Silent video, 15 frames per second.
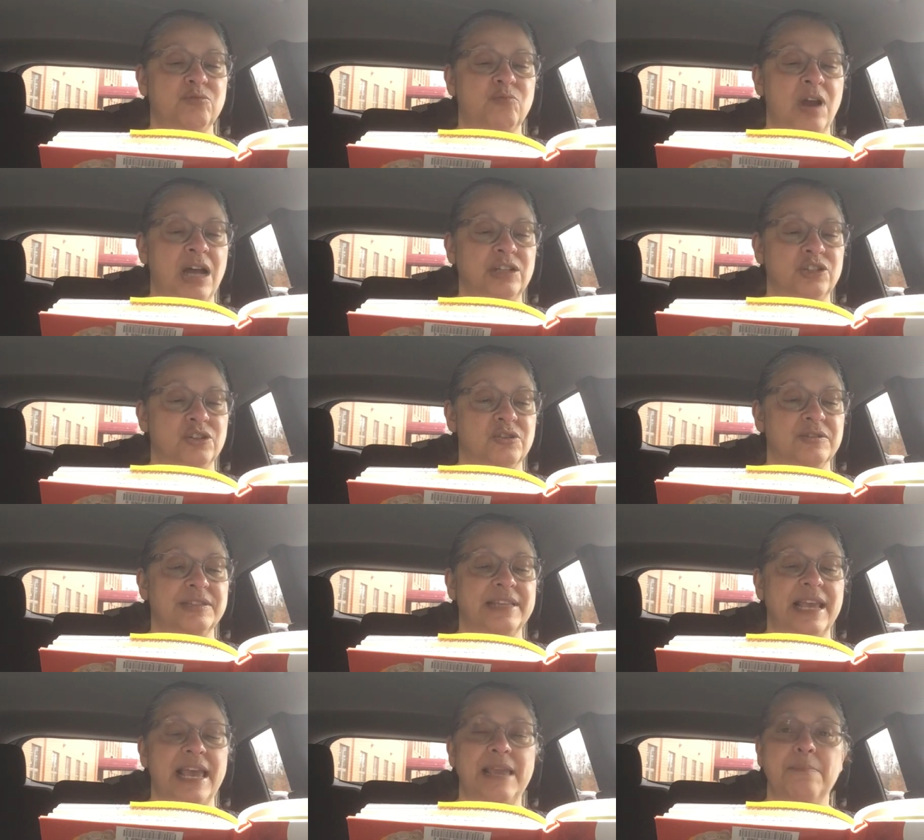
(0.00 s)

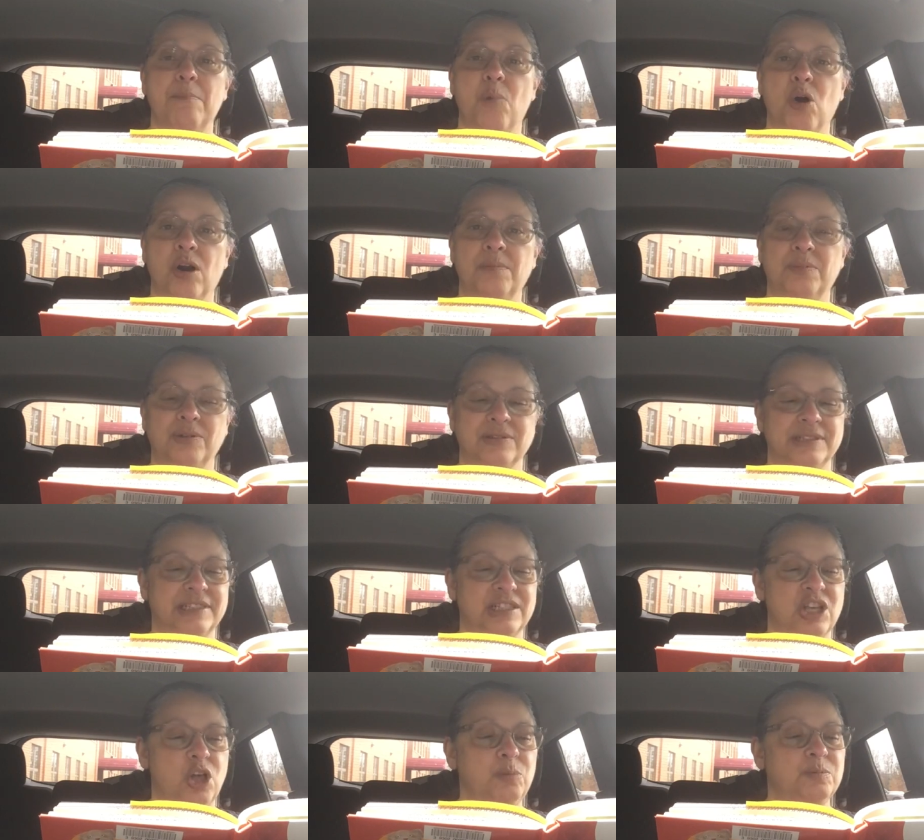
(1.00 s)
Rogers, a marble
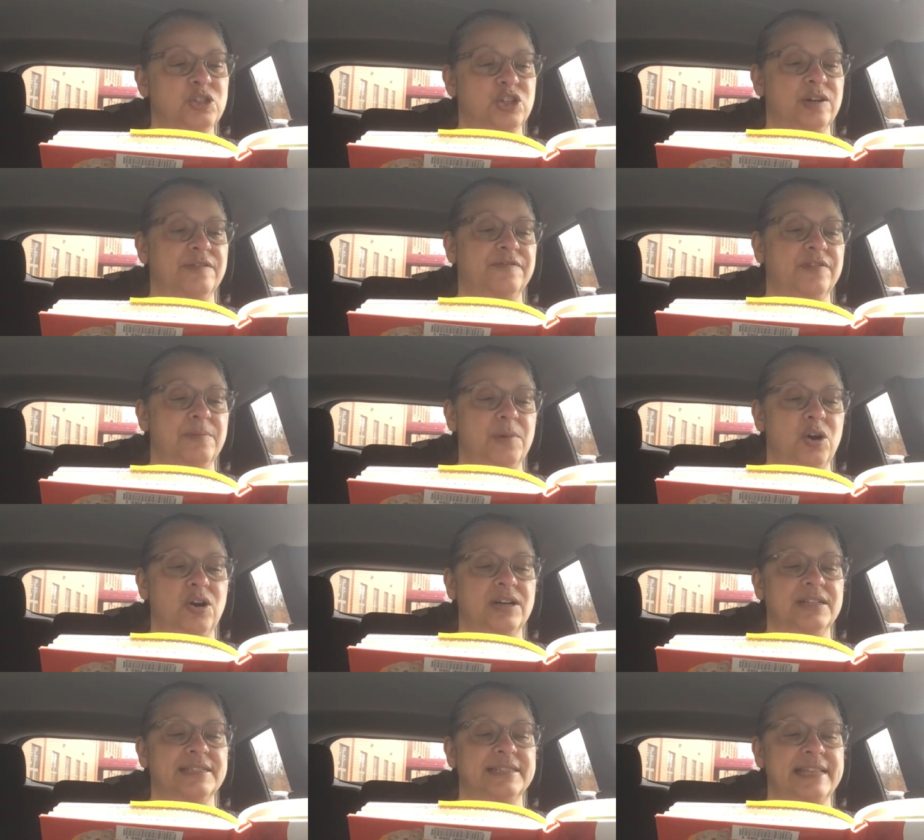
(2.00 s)
sculpture from
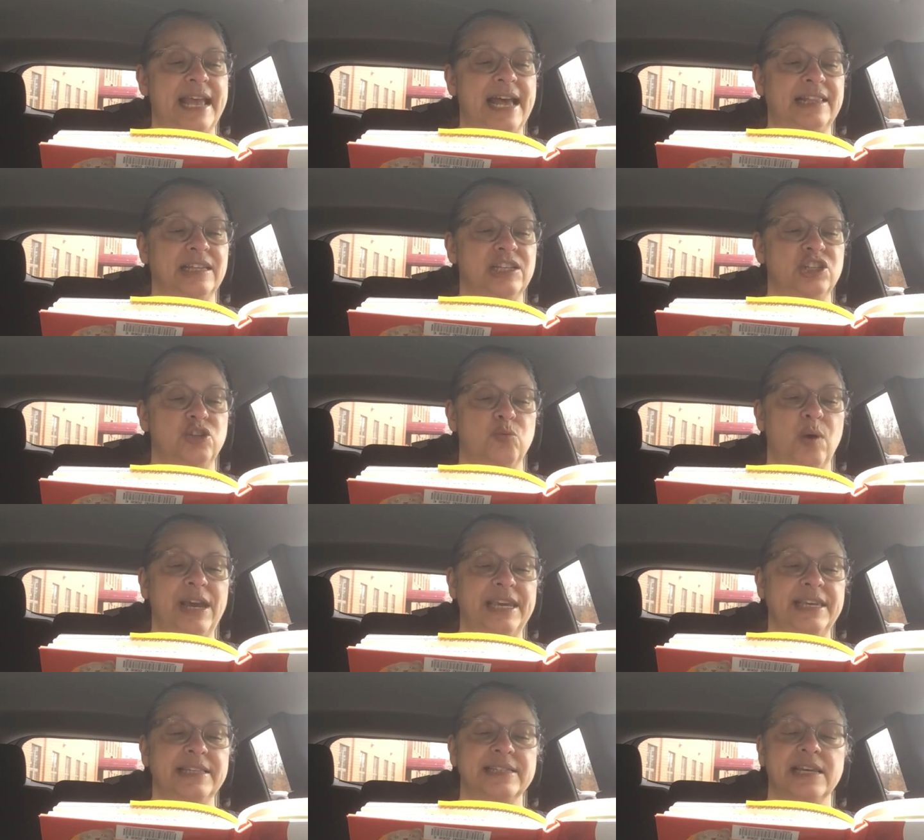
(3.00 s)
artist Alan
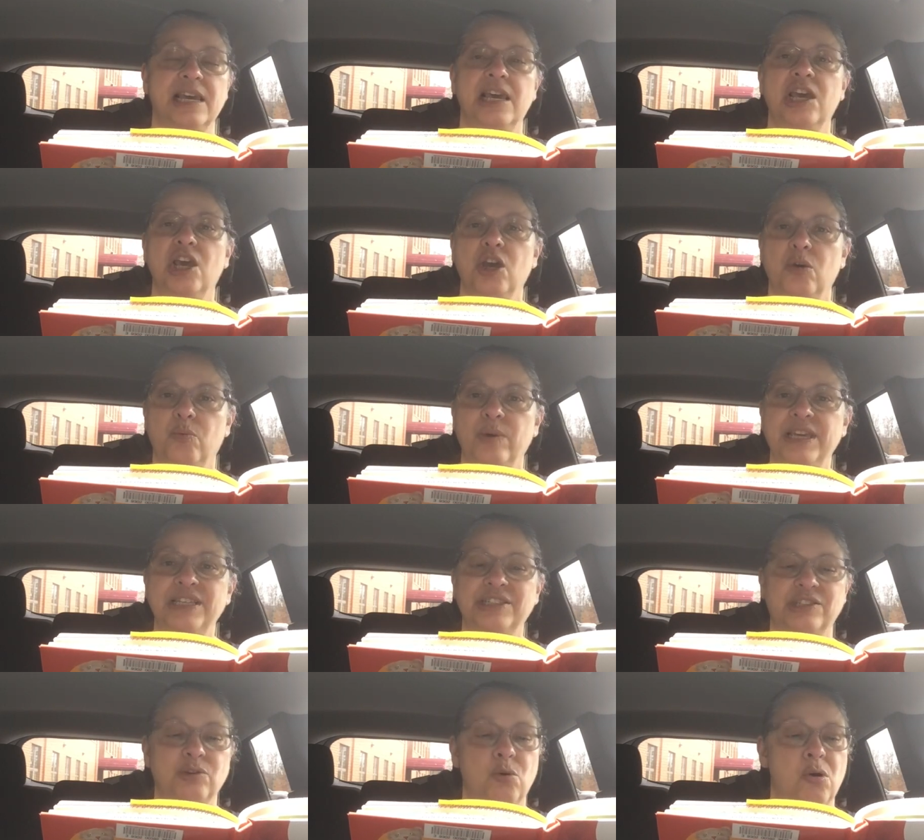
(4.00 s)
Dwight, we
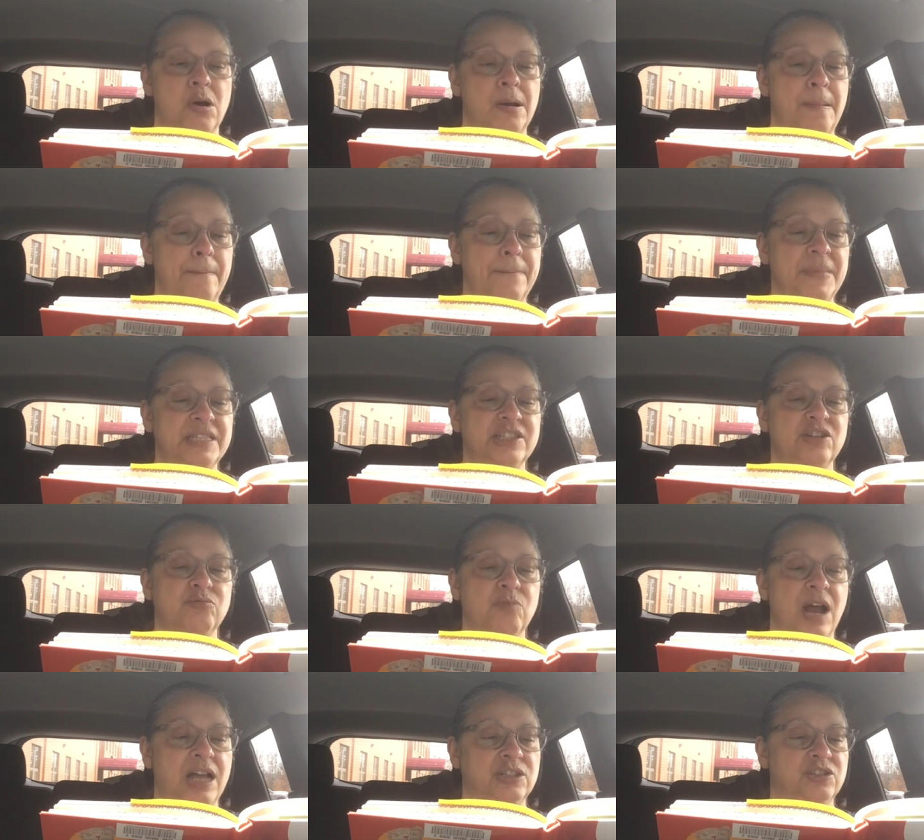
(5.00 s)
saw Mr.
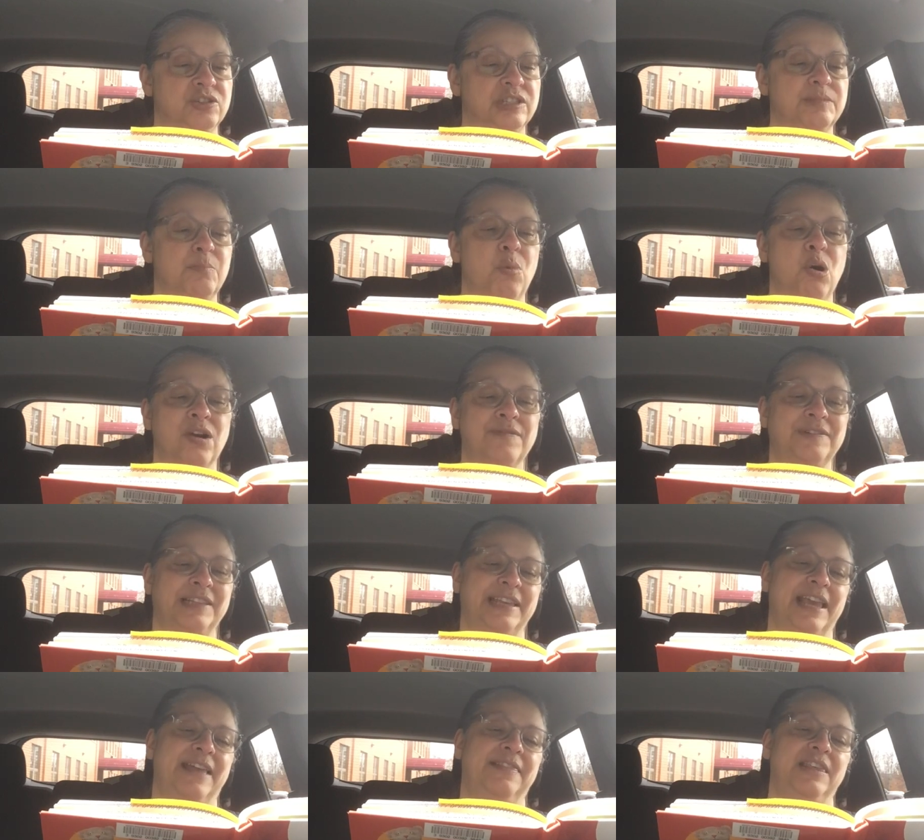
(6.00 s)
Rogers
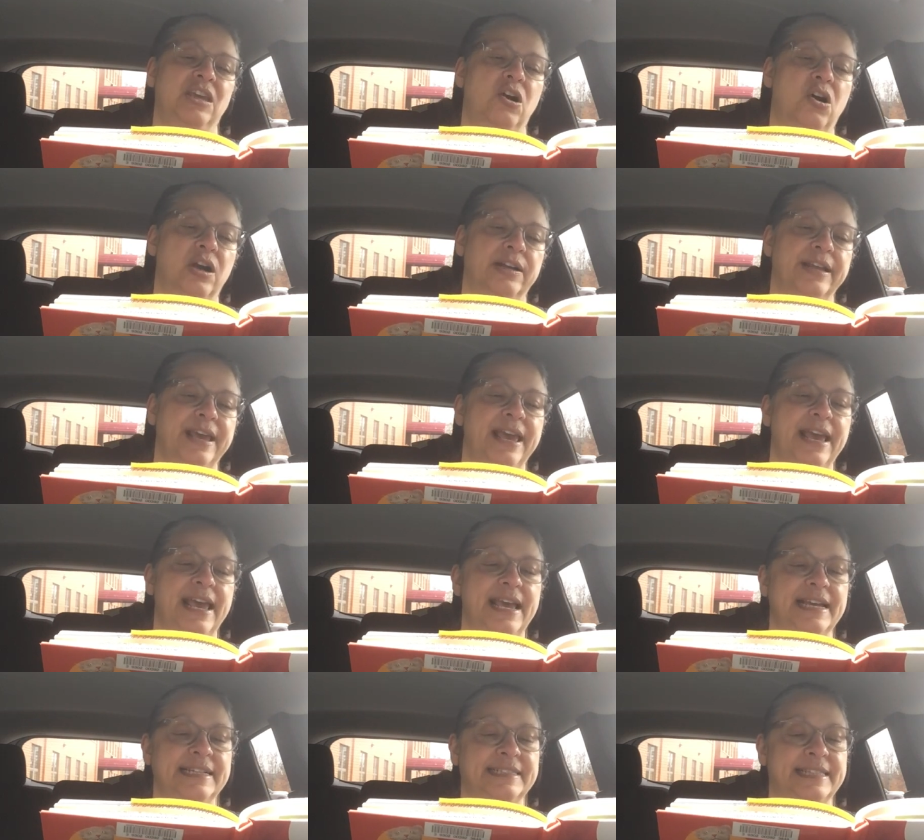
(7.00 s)
marveling at the art,
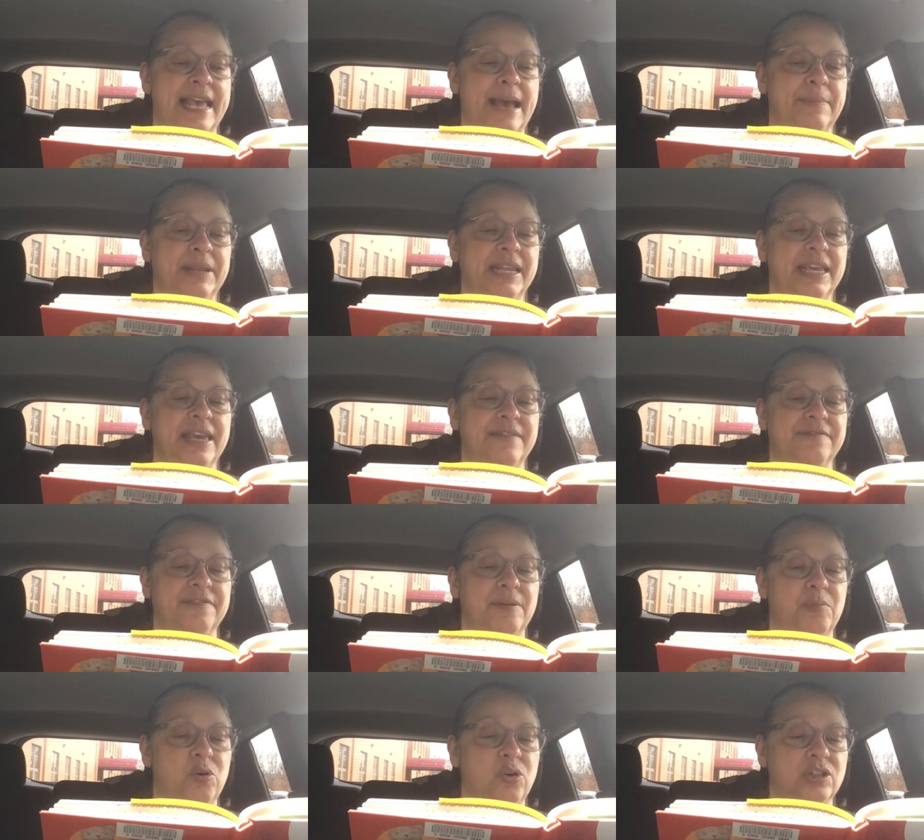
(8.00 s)
examining it
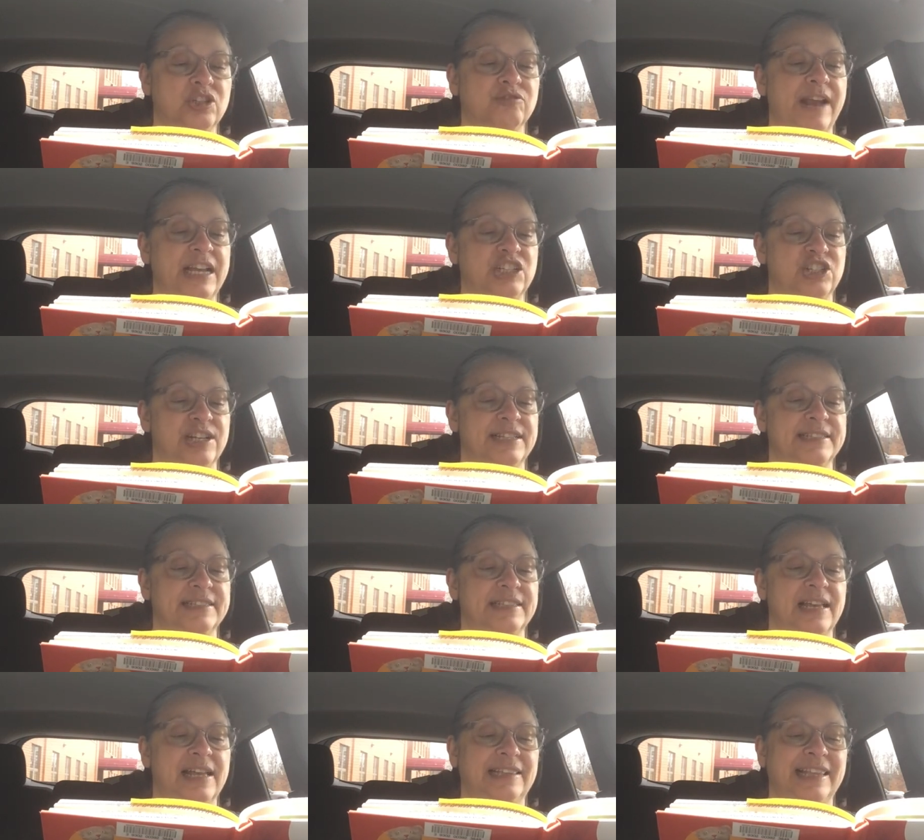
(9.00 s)
from all
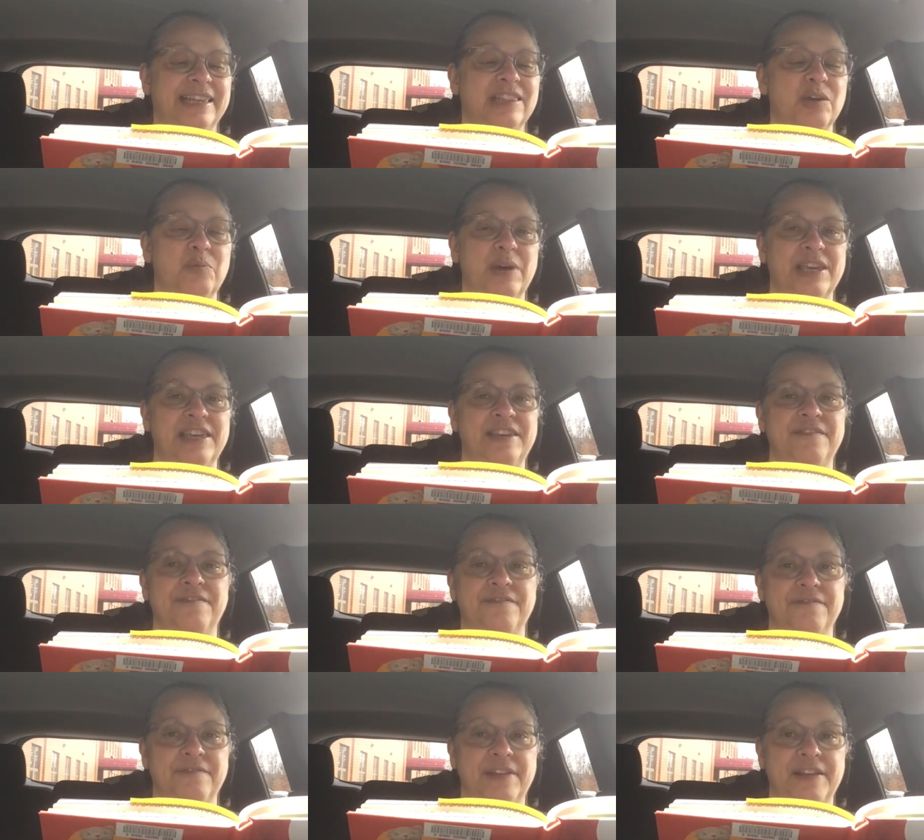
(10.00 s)
directions. I like the way
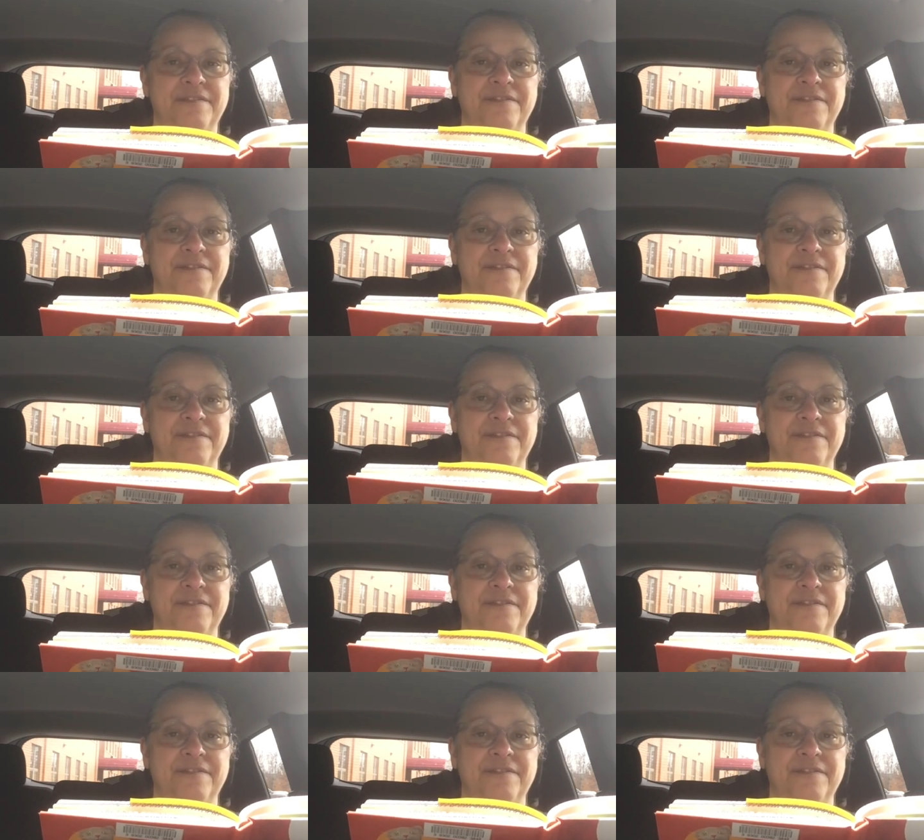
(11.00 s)
it